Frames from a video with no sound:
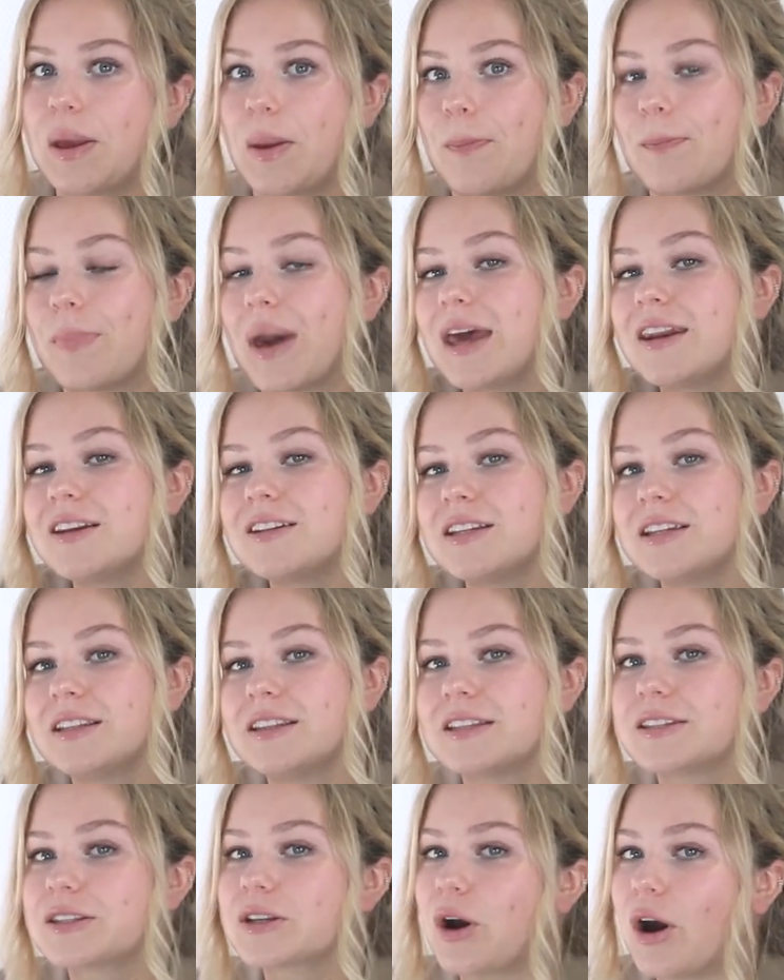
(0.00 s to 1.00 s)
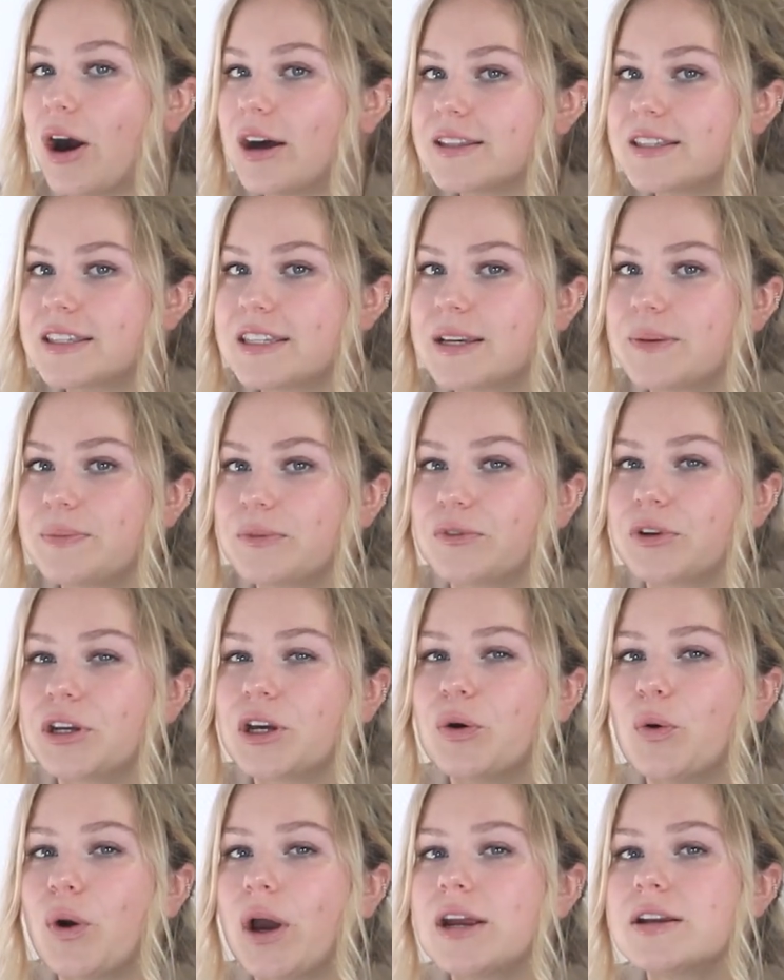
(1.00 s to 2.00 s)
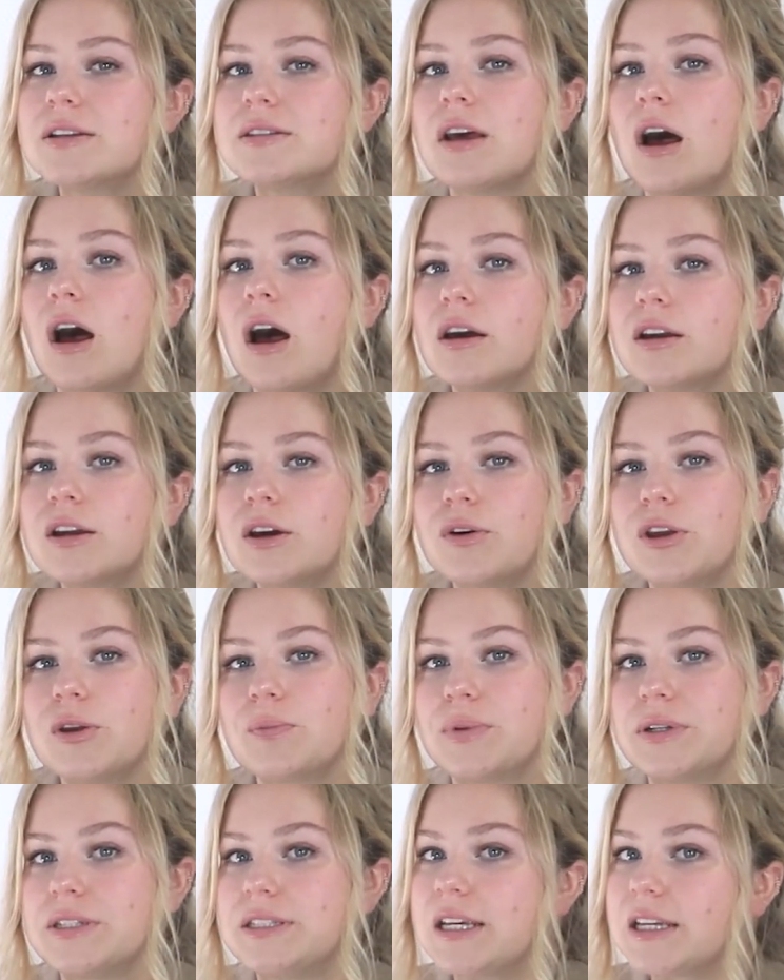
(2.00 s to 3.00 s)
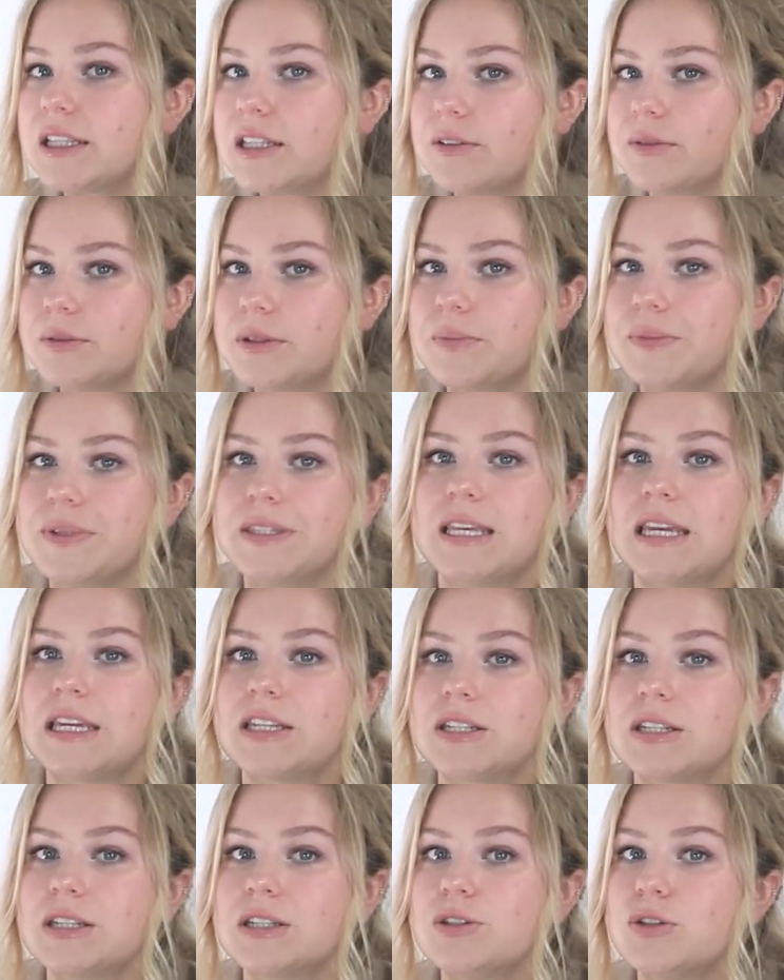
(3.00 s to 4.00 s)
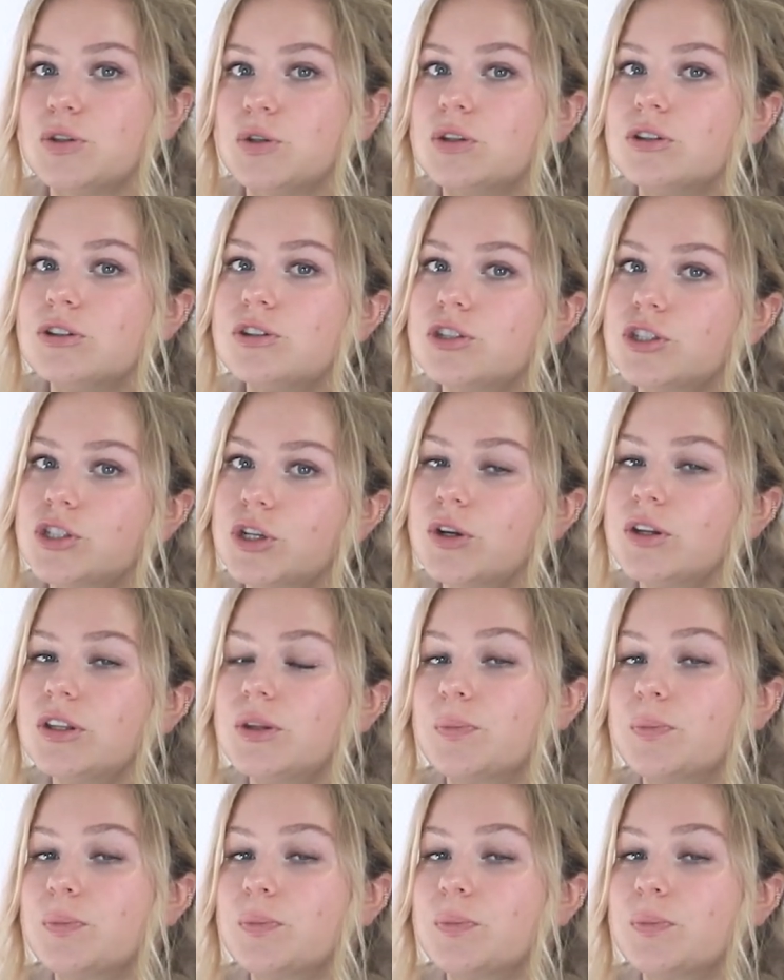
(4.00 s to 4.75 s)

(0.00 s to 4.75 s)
Managing this concept requires ongoing predictive optimization to ensure the